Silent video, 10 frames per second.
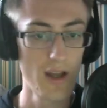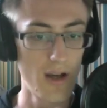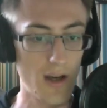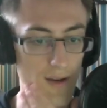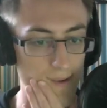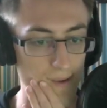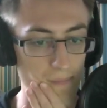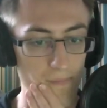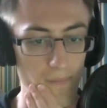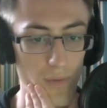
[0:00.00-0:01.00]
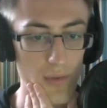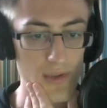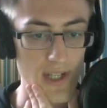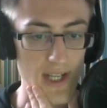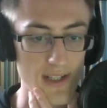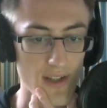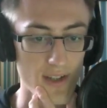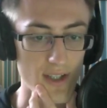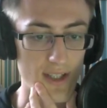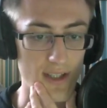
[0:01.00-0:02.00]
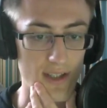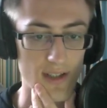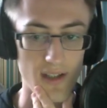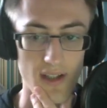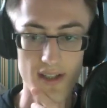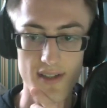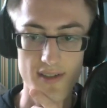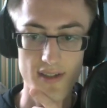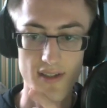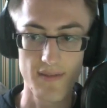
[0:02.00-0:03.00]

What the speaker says: What was next on the list?